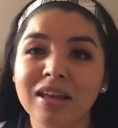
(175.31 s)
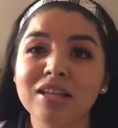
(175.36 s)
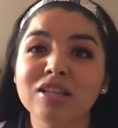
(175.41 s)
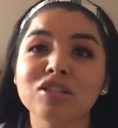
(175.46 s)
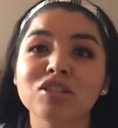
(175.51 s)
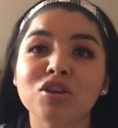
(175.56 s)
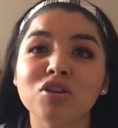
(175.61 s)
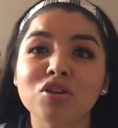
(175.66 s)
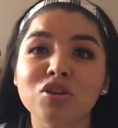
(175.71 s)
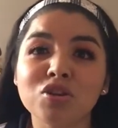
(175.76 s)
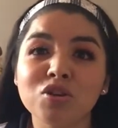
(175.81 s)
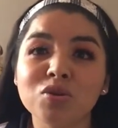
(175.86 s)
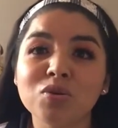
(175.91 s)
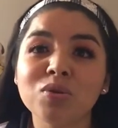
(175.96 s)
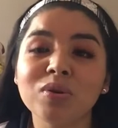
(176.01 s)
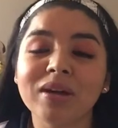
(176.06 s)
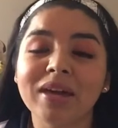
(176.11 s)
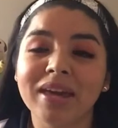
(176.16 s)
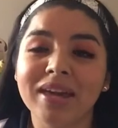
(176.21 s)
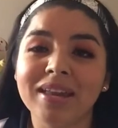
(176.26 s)
So you
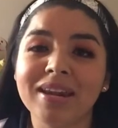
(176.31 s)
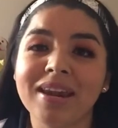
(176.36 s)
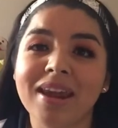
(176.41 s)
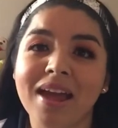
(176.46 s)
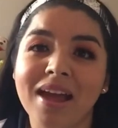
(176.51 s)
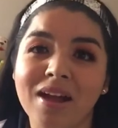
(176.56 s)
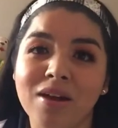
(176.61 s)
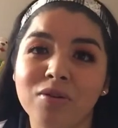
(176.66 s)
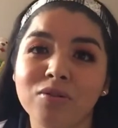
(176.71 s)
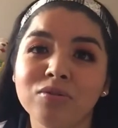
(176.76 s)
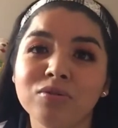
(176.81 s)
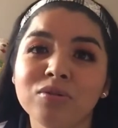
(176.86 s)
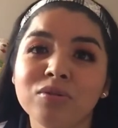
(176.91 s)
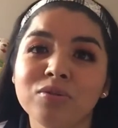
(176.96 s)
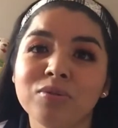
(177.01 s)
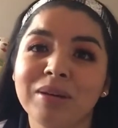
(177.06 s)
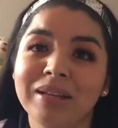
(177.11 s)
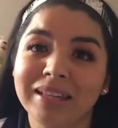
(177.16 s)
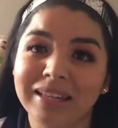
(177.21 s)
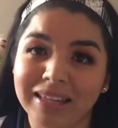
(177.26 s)
can now
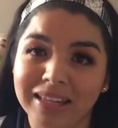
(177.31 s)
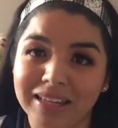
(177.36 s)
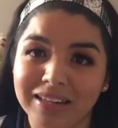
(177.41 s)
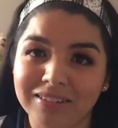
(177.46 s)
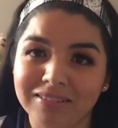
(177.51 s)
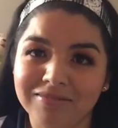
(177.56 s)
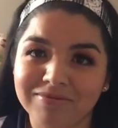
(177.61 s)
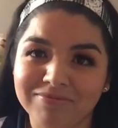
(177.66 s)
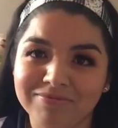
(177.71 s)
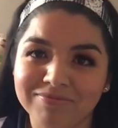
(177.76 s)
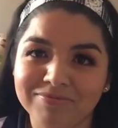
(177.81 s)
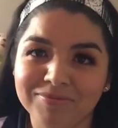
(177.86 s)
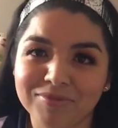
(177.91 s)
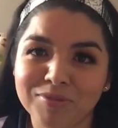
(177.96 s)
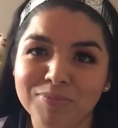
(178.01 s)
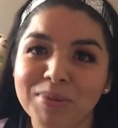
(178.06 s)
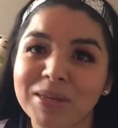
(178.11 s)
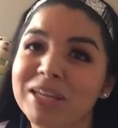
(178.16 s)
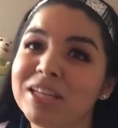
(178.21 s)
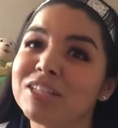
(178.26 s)
clean
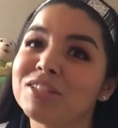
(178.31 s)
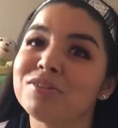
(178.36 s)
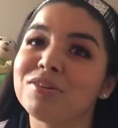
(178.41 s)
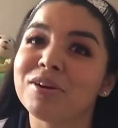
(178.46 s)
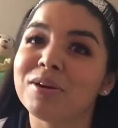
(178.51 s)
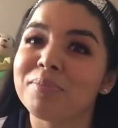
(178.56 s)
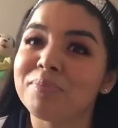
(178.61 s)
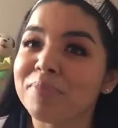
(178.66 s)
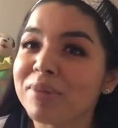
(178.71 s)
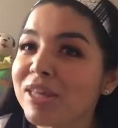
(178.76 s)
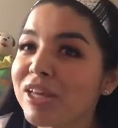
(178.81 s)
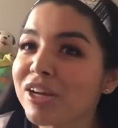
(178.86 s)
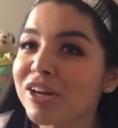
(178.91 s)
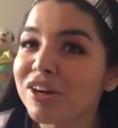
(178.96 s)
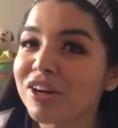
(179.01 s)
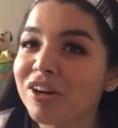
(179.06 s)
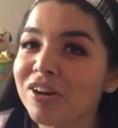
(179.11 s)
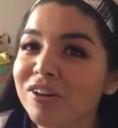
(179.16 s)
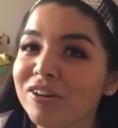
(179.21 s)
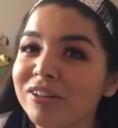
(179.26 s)
because you're a big
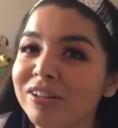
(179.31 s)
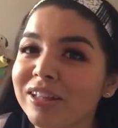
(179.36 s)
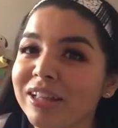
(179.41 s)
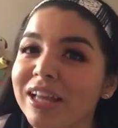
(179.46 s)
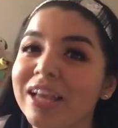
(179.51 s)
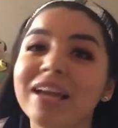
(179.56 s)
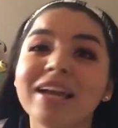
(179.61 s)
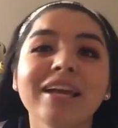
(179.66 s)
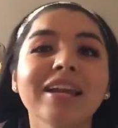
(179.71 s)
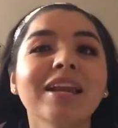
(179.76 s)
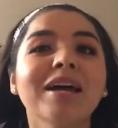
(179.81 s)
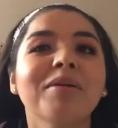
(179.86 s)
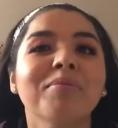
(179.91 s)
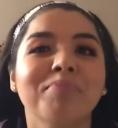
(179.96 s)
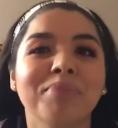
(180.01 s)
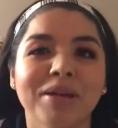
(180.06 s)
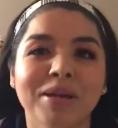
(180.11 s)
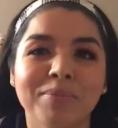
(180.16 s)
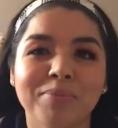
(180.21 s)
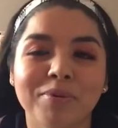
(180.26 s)
girl and a
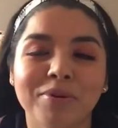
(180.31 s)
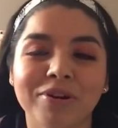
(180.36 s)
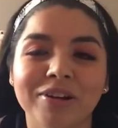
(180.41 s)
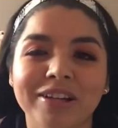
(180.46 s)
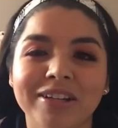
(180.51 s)
big boy.